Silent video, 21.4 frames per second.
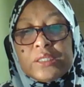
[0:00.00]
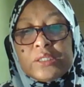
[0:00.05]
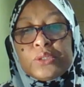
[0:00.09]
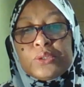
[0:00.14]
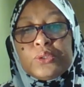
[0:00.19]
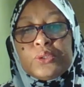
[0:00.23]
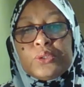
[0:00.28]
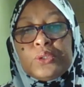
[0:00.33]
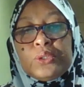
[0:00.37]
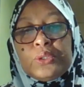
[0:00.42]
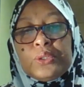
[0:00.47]

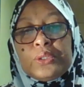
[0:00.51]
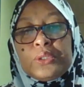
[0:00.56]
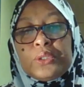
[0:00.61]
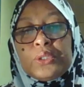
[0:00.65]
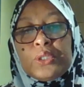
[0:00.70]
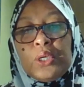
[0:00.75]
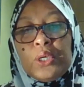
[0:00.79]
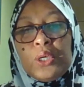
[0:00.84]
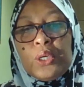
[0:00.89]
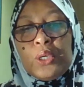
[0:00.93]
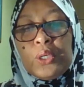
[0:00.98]
to
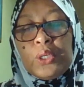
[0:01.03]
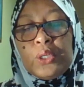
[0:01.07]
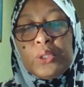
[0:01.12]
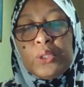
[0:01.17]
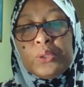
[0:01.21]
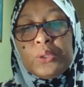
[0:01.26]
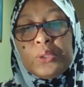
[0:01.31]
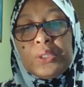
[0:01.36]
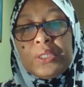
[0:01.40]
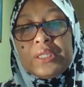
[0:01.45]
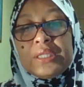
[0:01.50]

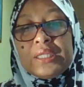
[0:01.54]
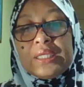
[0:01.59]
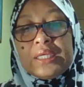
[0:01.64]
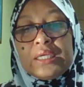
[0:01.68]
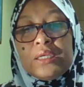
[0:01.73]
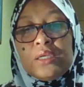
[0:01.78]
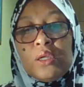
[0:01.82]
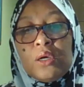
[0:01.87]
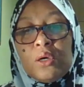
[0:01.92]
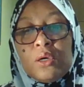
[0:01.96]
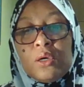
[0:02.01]
know the
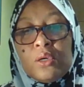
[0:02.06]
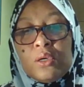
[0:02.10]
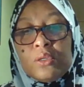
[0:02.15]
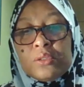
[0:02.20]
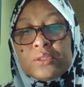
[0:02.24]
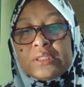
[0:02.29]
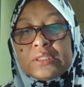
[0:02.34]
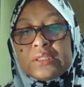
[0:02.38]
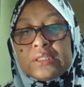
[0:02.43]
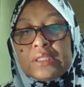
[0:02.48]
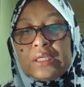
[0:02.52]

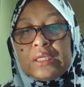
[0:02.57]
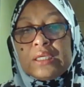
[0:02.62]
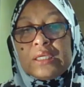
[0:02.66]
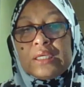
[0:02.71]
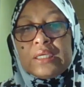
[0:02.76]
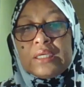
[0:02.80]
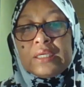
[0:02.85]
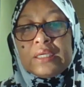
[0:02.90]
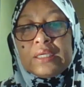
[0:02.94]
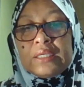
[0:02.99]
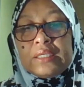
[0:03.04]
laws
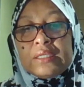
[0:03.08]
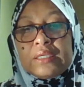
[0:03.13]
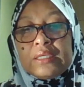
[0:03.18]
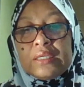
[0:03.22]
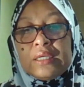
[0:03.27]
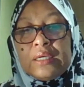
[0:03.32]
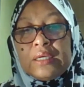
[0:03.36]
in